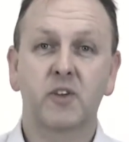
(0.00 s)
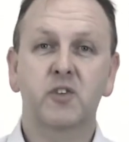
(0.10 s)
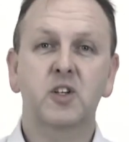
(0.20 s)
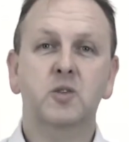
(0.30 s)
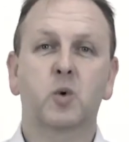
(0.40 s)
The
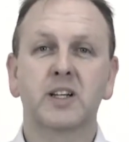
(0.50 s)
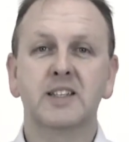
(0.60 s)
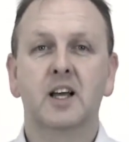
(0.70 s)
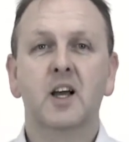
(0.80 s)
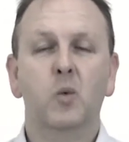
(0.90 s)
first one
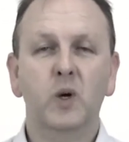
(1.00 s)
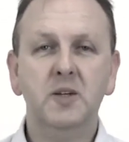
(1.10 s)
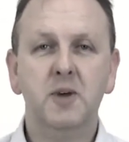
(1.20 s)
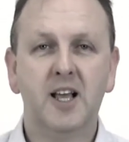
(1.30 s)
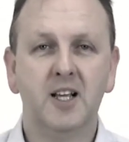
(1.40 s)
is when
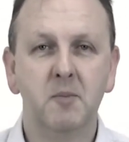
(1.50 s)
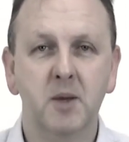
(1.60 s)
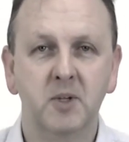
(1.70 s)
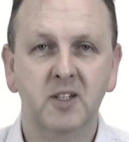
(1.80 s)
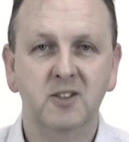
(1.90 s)
you make a
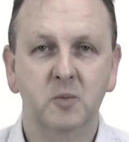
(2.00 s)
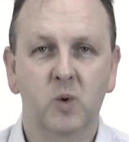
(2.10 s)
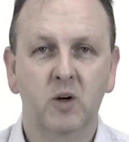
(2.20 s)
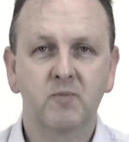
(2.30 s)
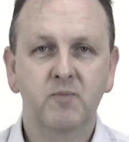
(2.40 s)
commitment to
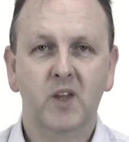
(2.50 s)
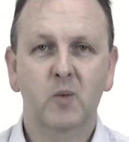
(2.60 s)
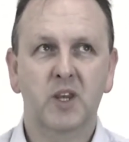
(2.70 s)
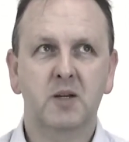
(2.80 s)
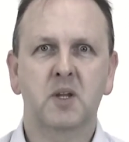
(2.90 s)
someone,
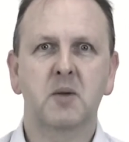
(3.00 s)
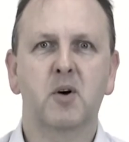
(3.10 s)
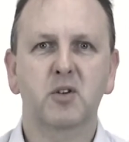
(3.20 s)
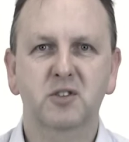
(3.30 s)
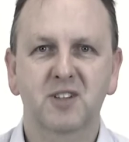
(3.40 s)
whether it be the
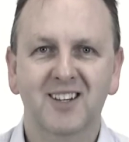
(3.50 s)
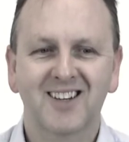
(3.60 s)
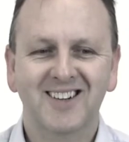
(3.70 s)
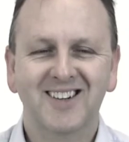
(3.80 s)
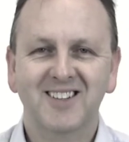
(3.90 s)
boss,
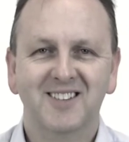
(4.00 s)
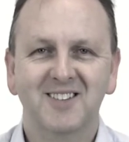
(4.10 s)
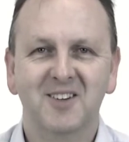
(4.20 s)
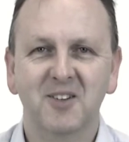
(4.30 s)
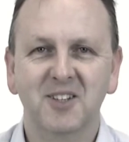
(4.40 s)

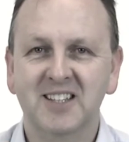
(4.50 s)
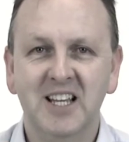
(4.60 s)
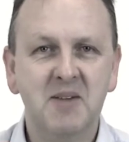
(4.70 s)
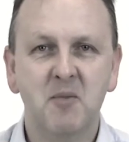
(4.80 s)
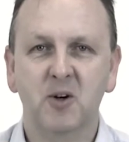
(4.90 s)
your
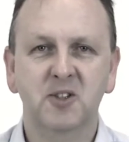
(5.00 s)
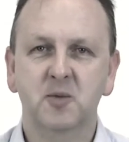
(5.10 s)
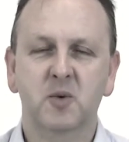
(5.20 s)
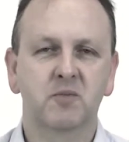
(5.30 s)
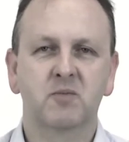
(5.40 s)
team, or
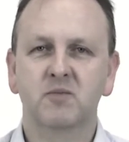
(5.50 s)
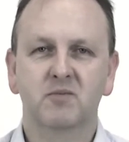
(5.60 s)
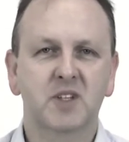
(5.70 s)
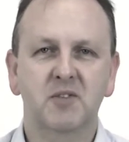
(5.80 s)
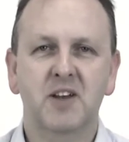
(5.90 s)
someone
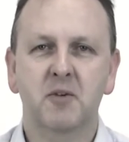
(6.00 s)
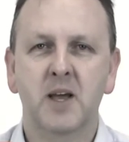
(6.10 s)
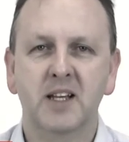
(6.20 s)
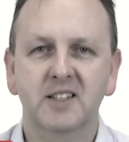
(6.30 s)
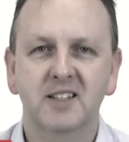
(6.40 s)
you've never
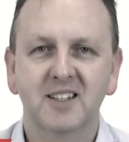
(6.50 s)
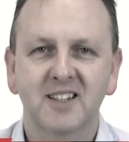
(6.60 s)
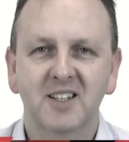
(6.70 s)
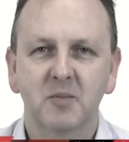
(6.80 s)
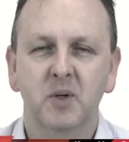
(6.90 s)
met,
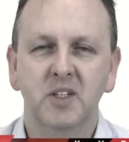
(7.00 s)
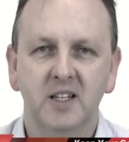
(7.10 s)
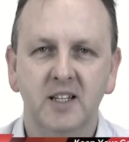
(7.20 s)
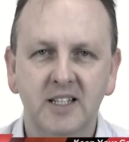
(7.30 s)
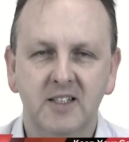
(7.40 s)
but
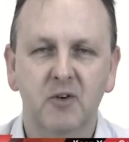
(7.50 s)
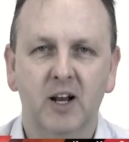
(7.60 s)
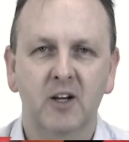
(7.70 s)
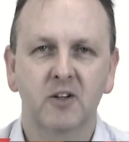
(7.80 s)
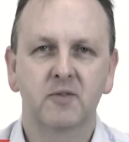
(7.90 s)
you need to
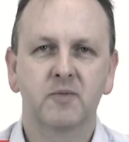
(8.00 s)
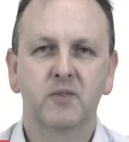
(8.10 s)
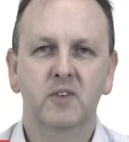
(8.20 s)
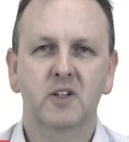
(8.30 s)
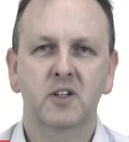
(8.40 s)
rely on,
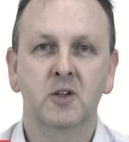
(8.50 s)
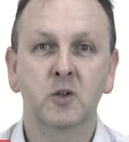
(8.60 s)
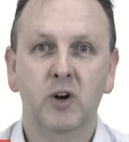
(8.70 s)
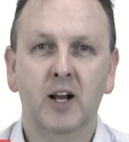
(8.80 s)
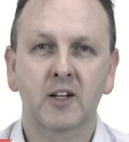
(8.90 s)
and
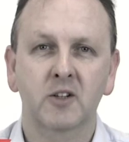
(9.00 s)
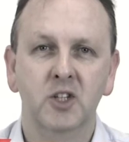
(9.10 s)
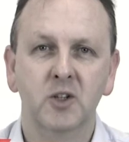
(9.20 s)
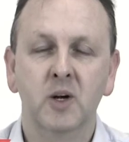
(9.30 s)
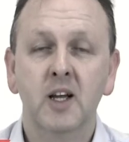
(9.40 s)
who's relying on
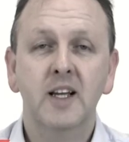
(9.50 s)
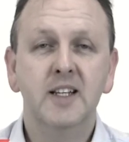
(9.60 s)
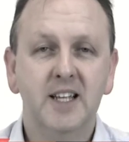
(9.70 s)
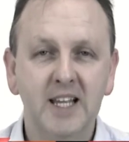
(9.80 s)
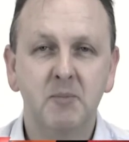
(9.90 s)
you,
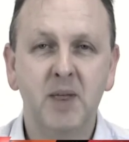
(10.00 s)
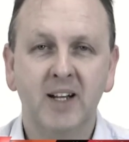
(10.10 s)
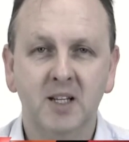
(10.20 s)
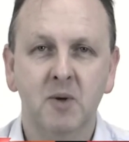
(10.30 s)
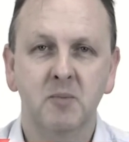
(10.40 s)
keep
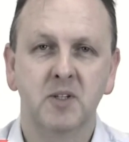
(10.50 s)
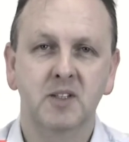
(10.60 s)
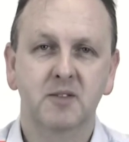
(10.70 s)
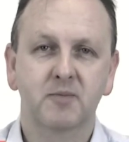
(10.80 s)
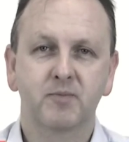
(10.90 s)
that
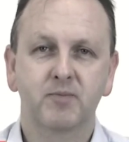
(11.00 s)
commitment.